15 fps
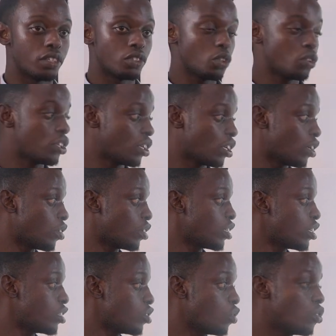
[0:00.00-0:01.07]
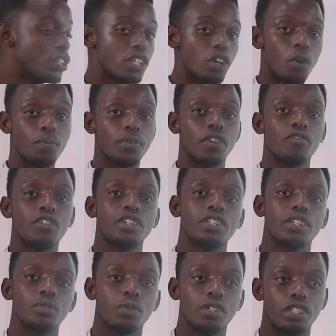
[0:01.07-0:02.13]
So there's only
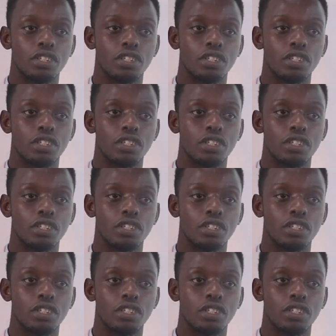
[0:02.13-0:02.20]
observation which